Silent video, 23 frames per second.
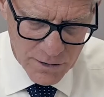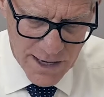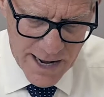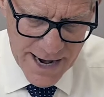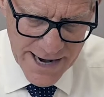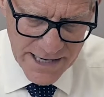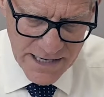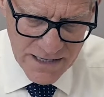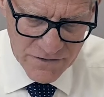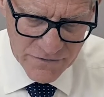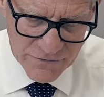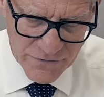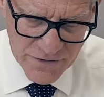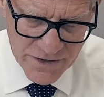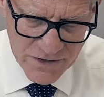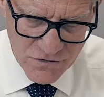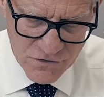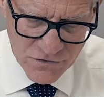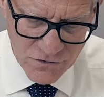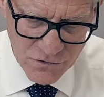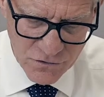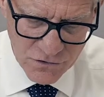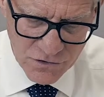lighting
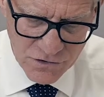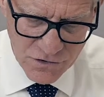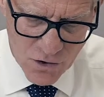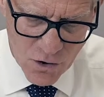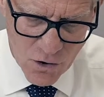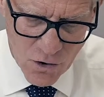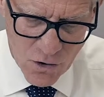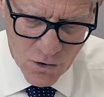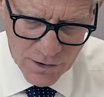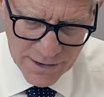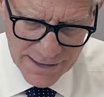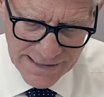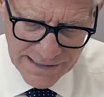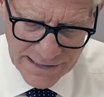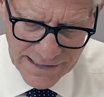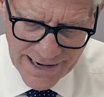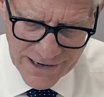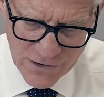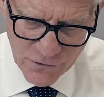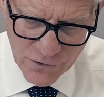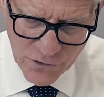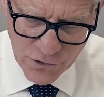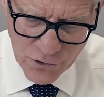fixtures, all
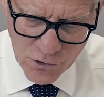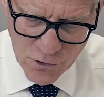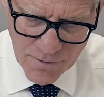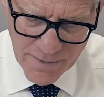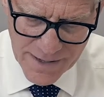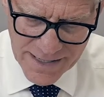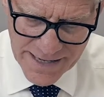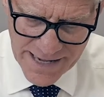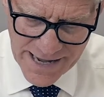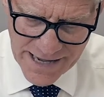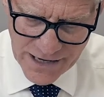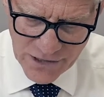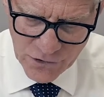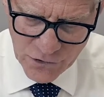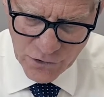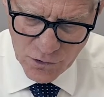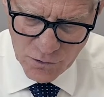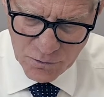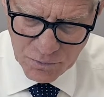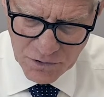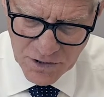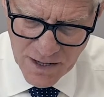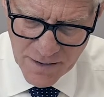electrical,
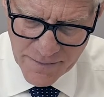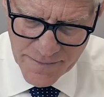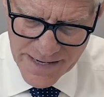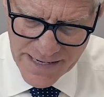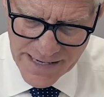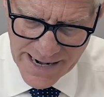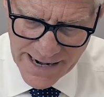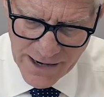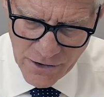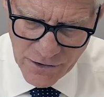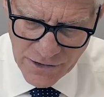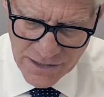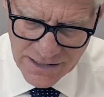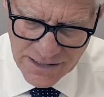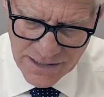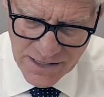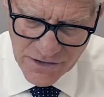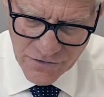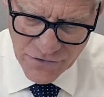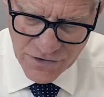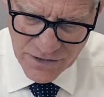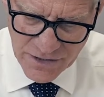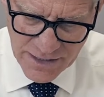mechanical, plumbing, air
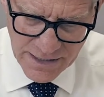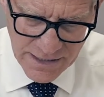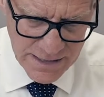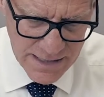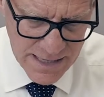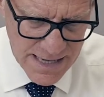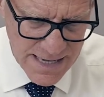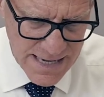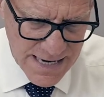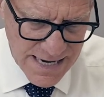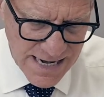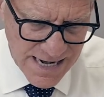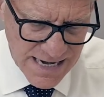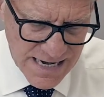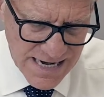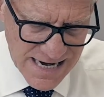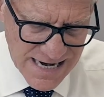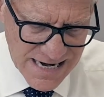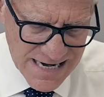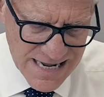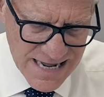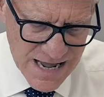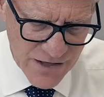conditioning, and
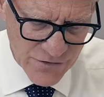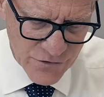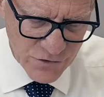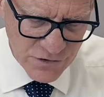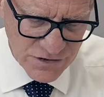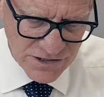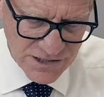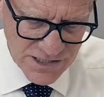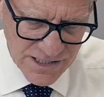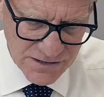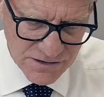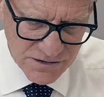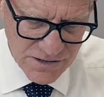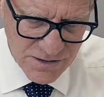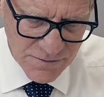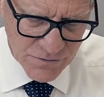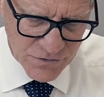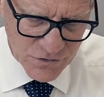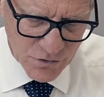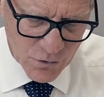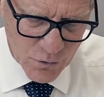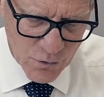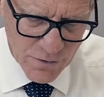any other
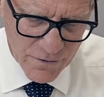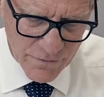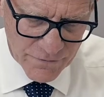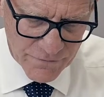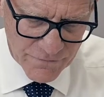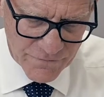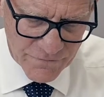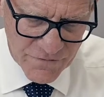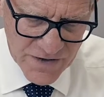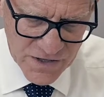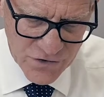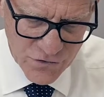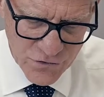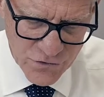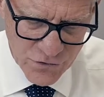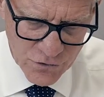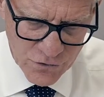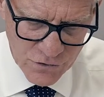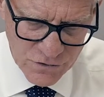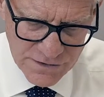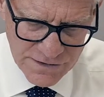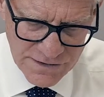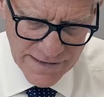systems or
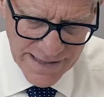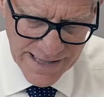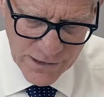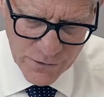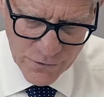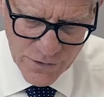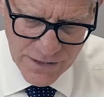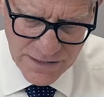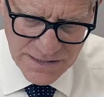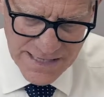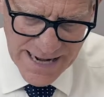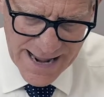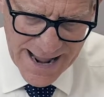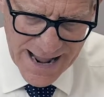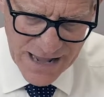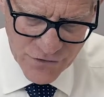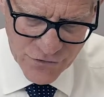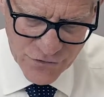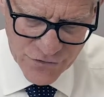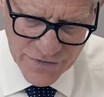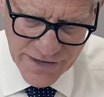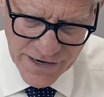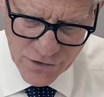fixtures that are
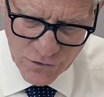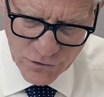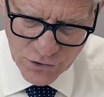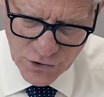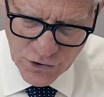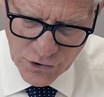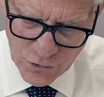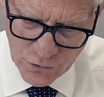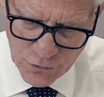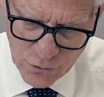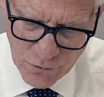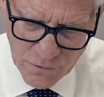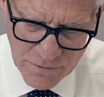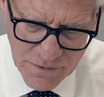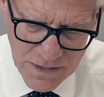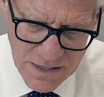attached thereto,